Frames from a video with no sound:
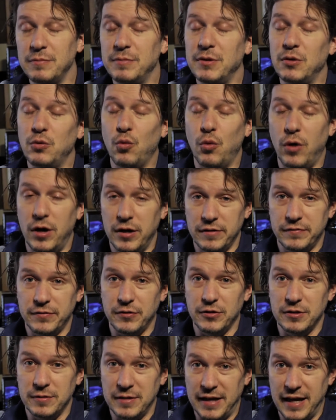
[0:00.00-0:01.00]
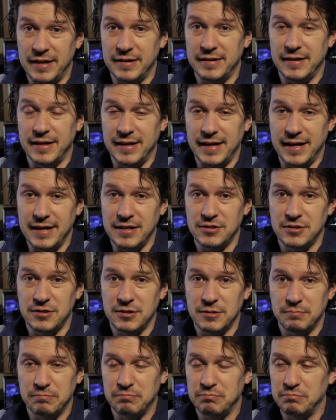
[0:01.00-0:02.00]
It'd be wonderful to get a
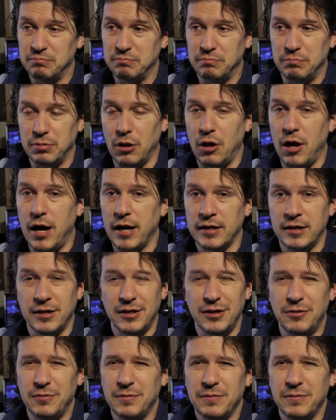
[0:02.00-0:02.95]
nice block.